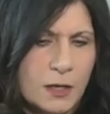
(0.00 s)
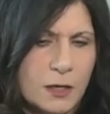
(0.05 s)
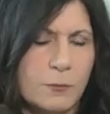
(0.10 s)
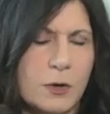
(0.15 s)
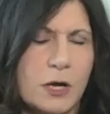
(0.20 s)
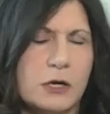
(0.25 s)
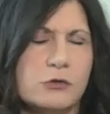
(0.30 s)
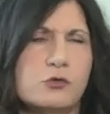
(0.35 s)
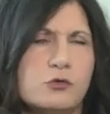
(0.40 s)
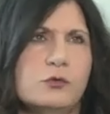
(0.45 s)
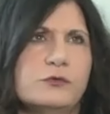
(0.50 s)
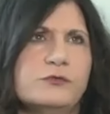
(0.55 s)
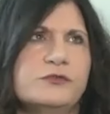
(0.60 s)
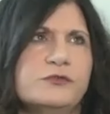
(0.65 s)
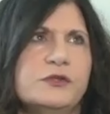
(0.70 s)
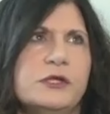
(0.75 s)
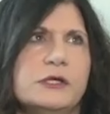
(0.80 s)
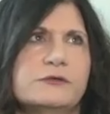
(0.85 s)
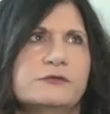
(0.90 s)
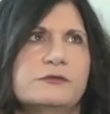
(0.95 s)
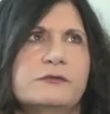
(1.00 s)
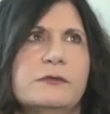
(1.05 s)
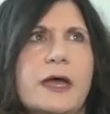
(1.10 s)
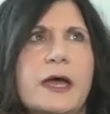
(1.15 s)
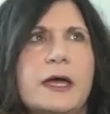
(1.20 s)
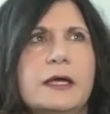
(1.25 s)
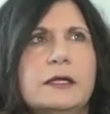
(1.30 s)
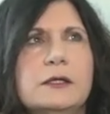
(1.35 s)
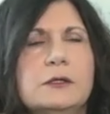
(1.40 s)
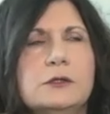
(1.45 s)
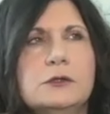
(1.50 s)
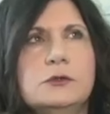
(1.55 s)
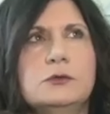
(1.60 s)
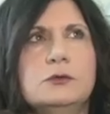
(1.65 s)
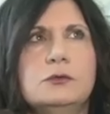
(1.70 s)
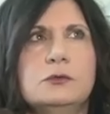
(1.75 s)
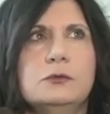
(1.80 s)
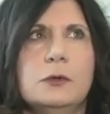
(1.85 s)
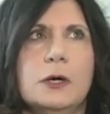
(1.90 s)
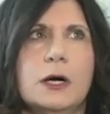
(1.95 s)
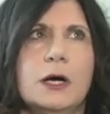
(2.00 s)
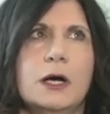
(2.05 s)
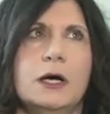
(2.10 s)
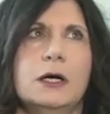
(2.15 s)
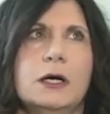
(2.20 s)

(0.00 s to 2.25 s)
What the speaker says: a module 6 that you